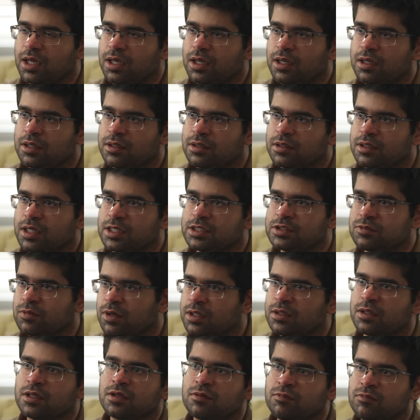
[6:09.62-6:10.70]
And that's why
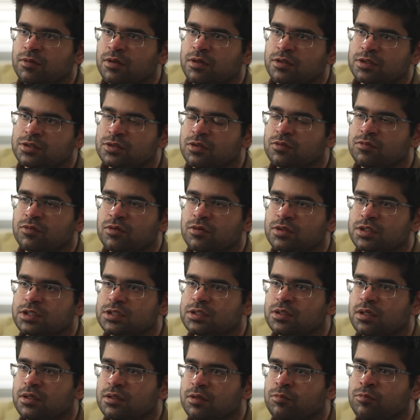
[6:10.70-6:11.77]
like we are so focused
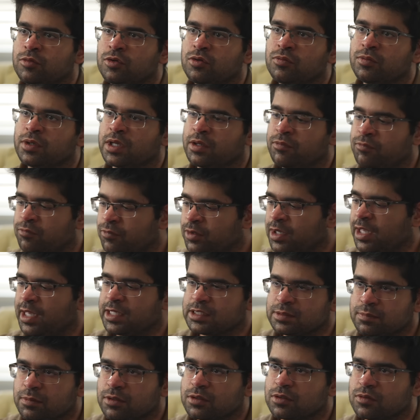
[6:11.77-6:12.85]
on improving every
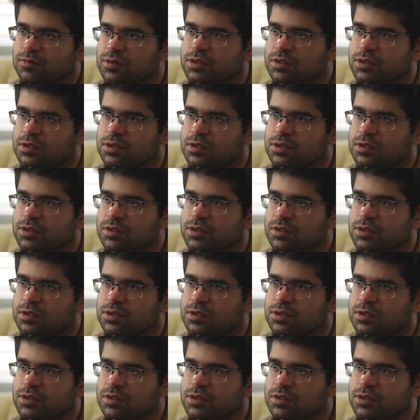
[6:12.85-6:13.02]
aspect of